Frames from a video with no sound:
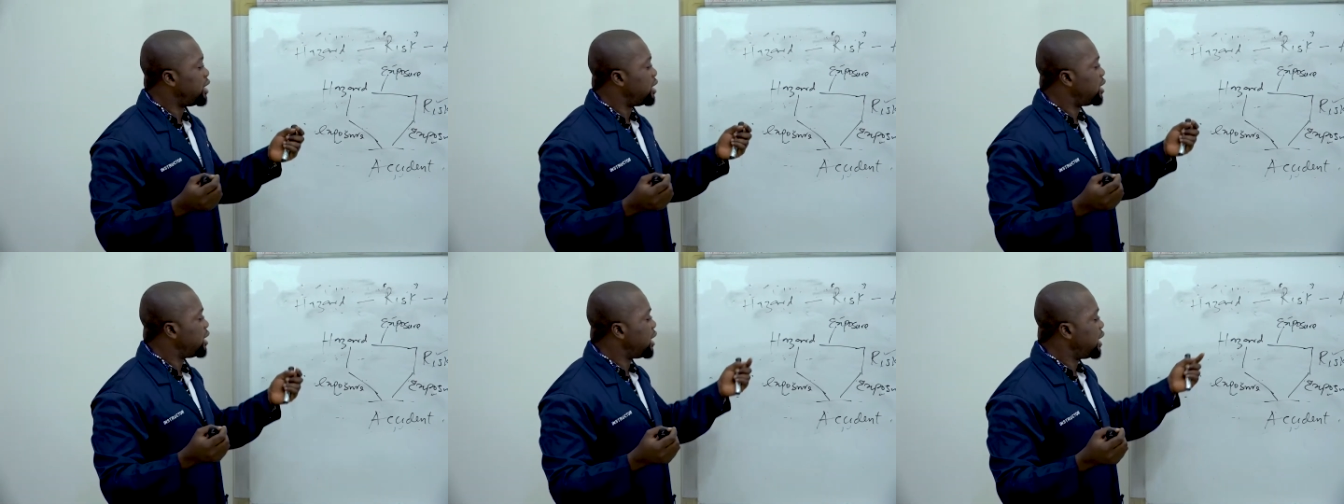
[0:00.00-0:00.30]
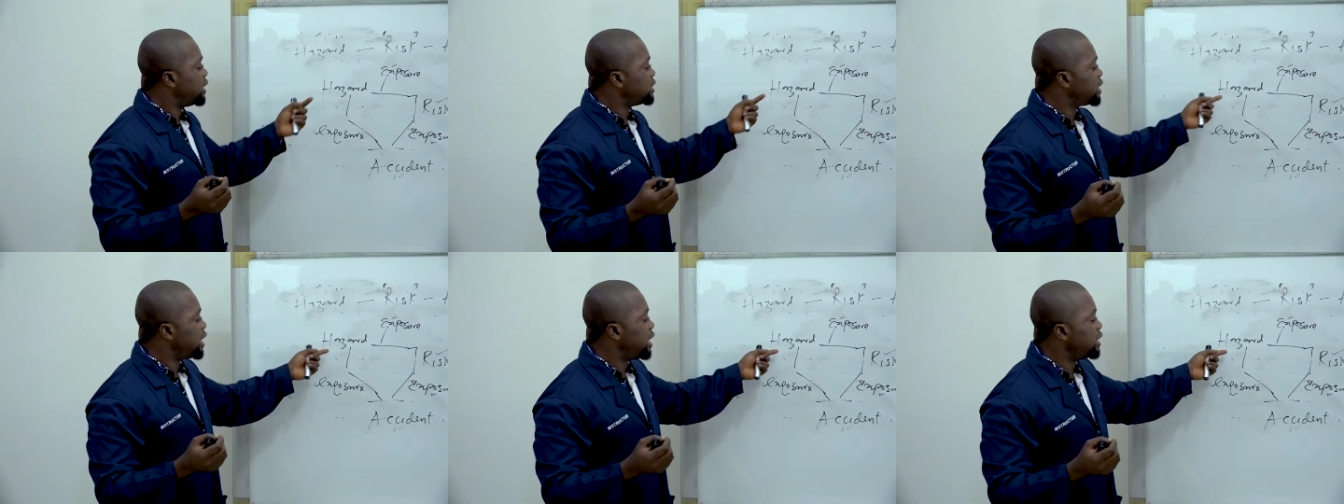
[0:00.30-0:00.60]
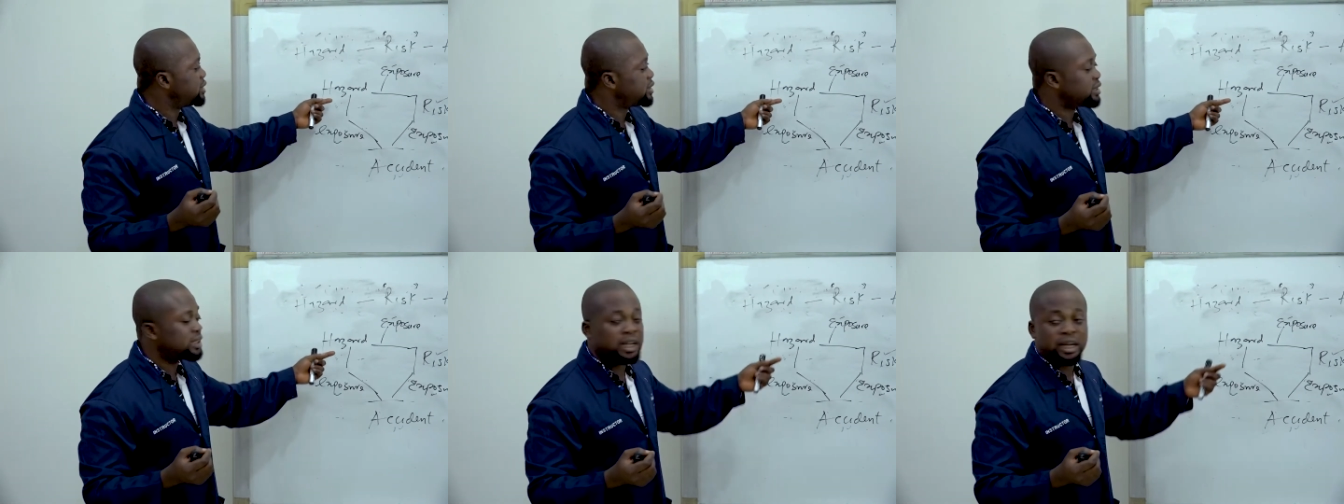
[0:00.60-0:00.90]

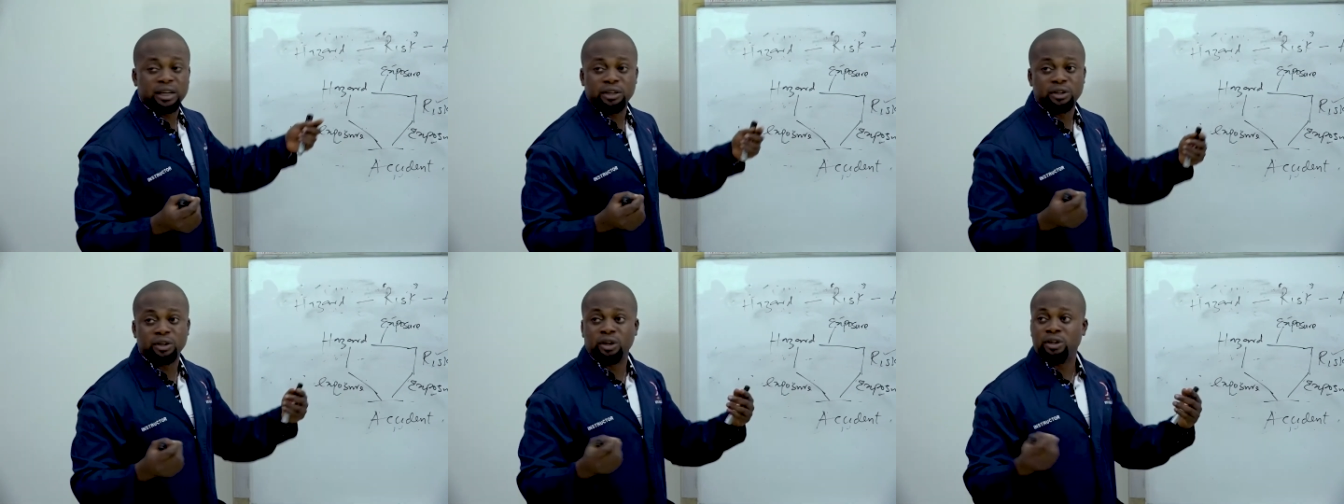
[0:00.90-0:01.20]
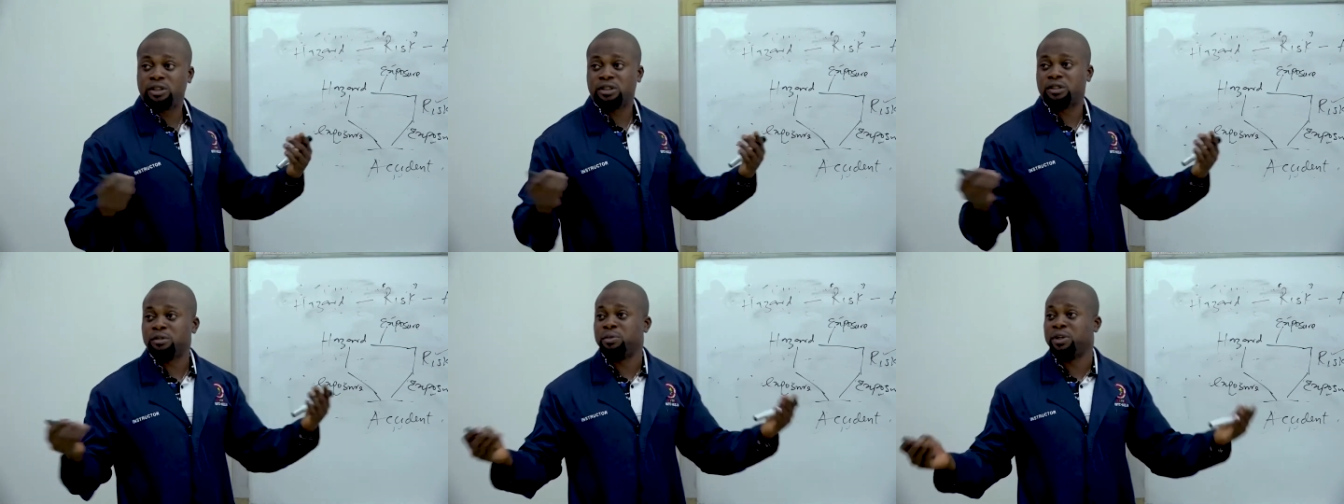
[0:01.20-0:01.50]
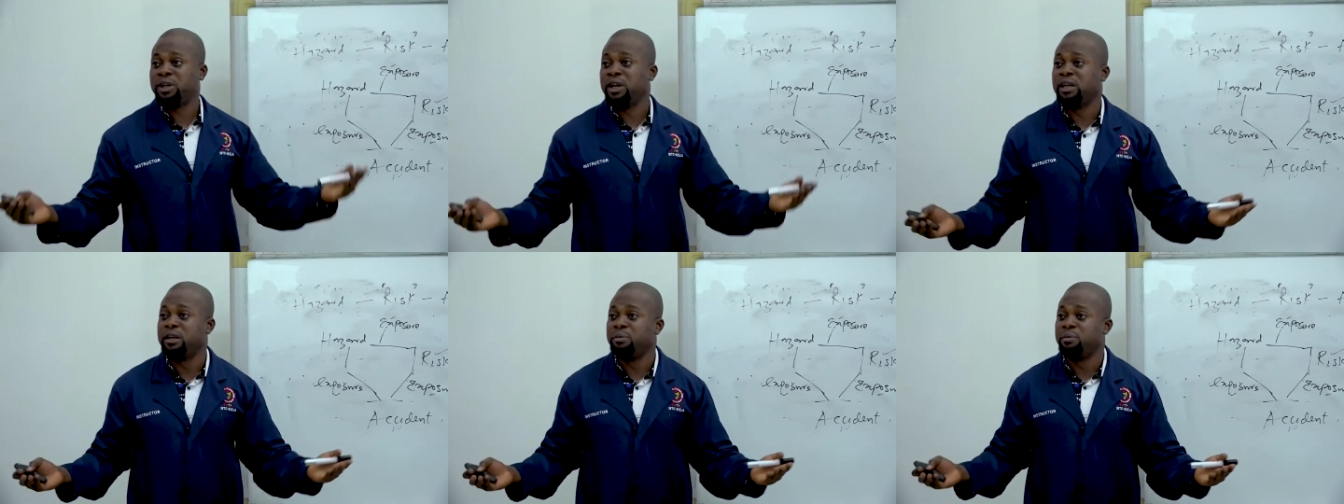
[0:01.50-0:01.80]
hazards cannot be
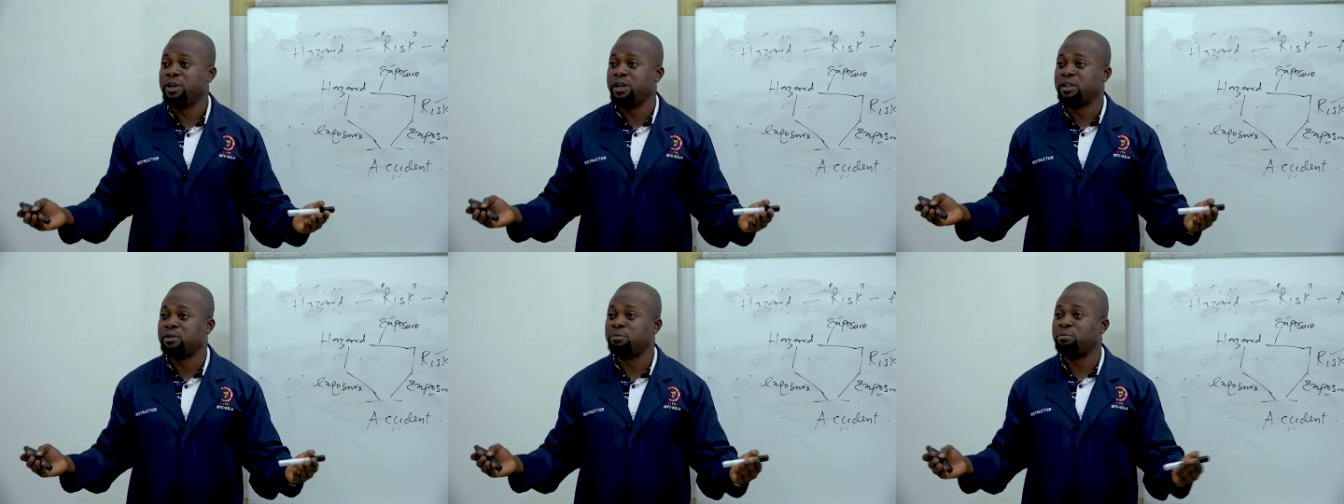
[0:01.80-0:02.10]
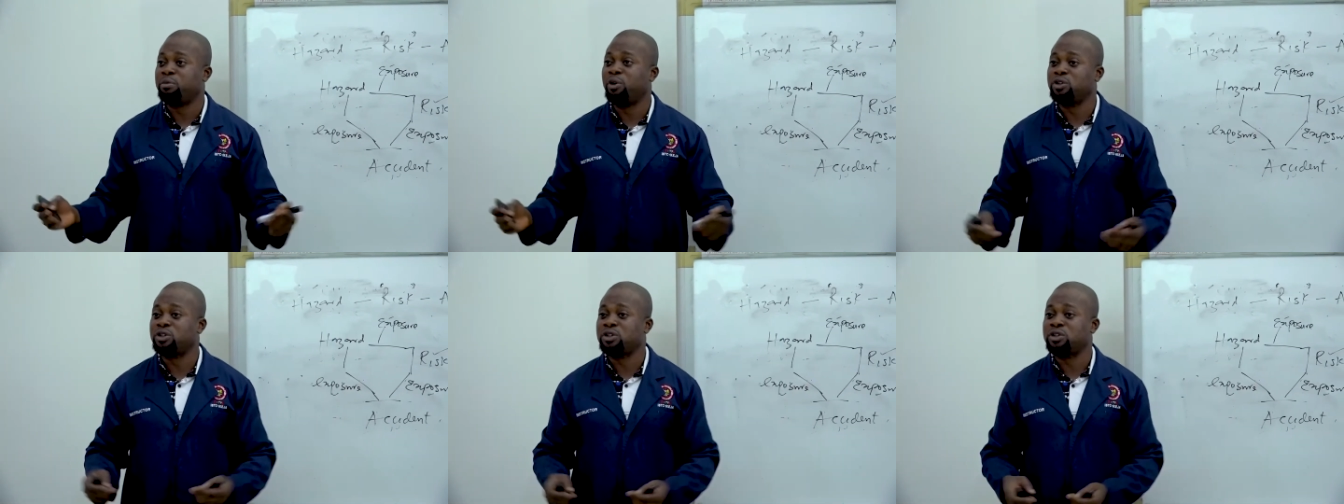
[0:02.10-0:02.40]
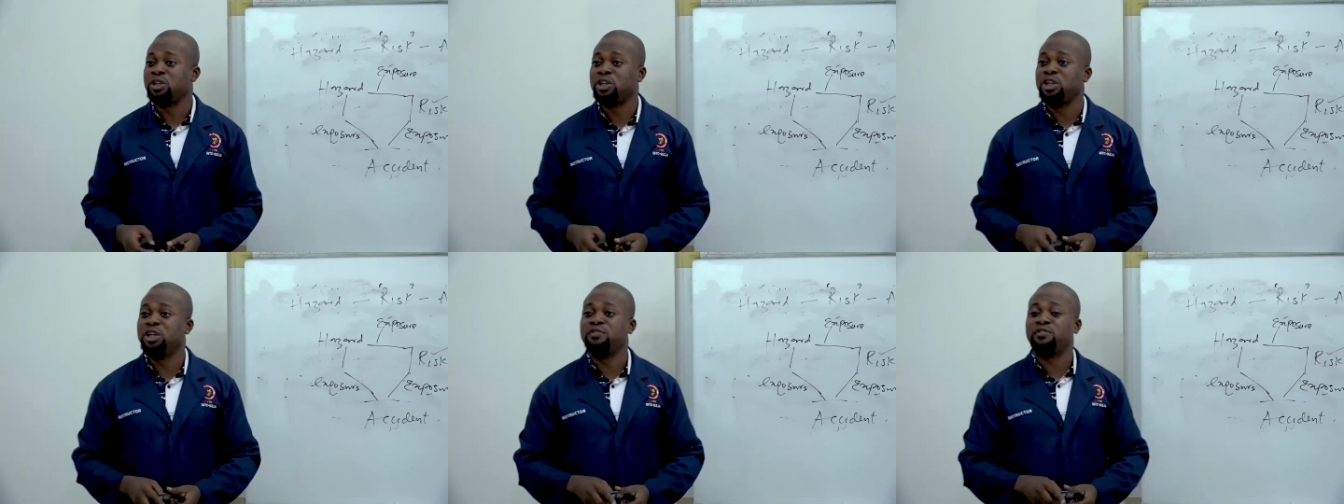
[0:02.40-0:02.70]
eliminated. But
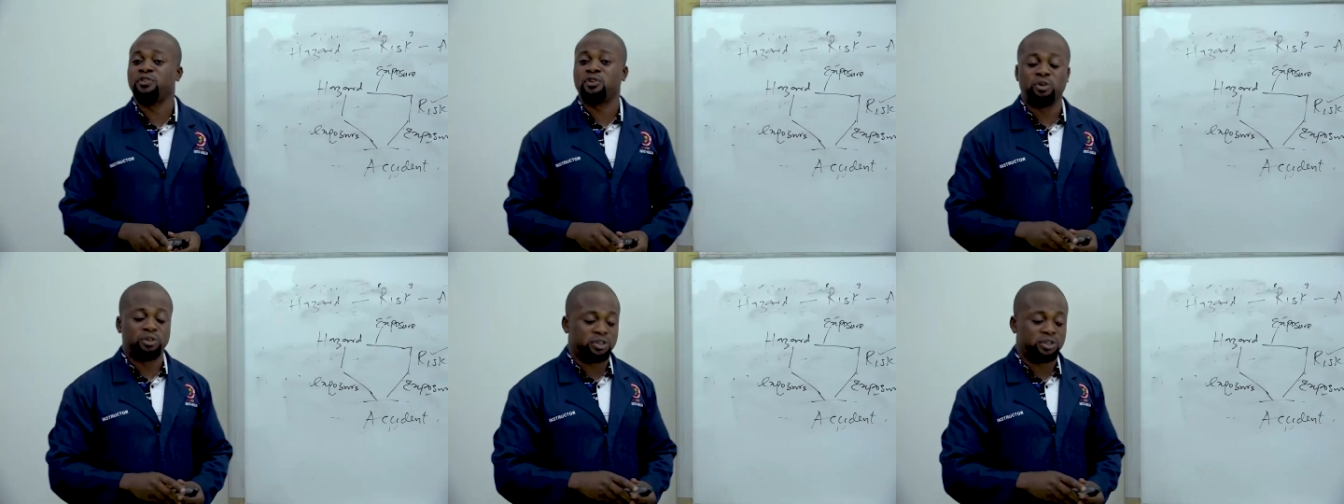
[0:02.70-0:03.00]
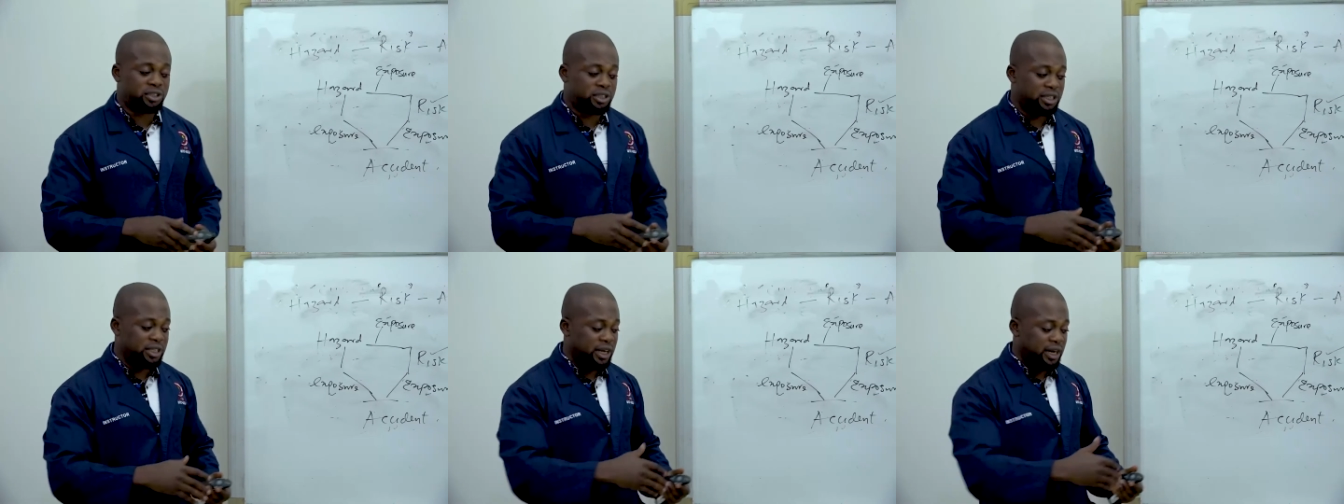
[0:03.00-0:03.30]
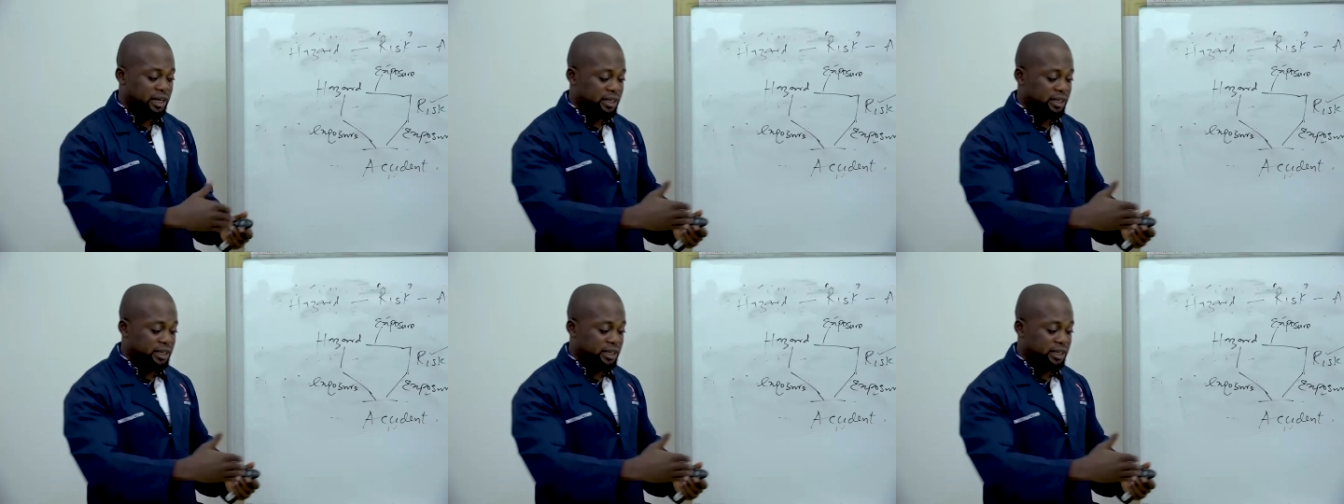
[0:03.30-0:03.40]
if considered,